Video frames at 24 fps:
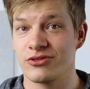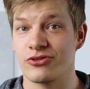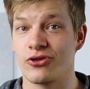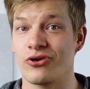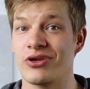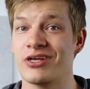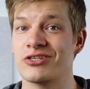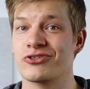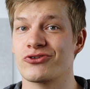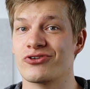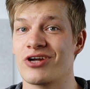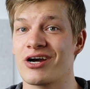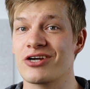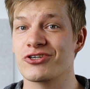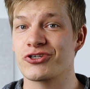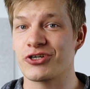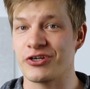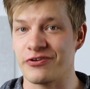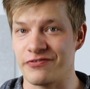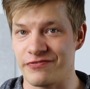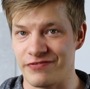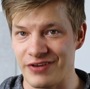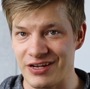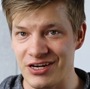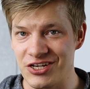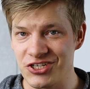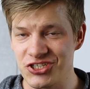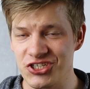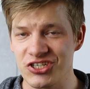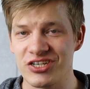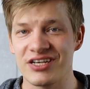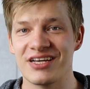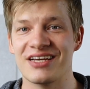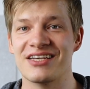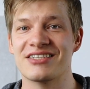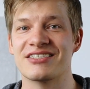The Introductory
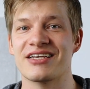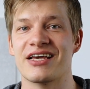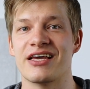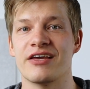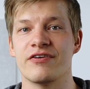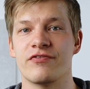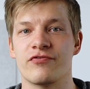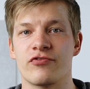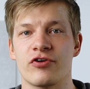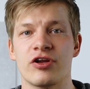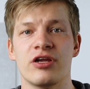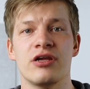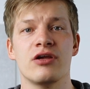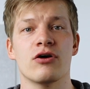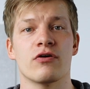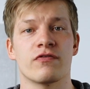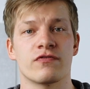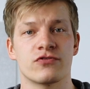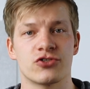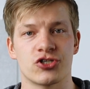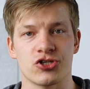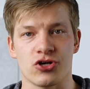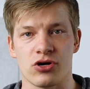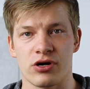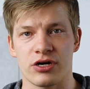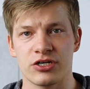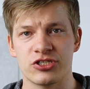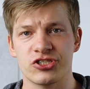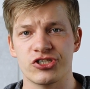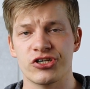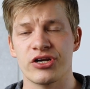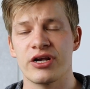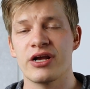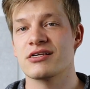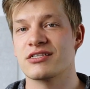Finnish is a free of charge,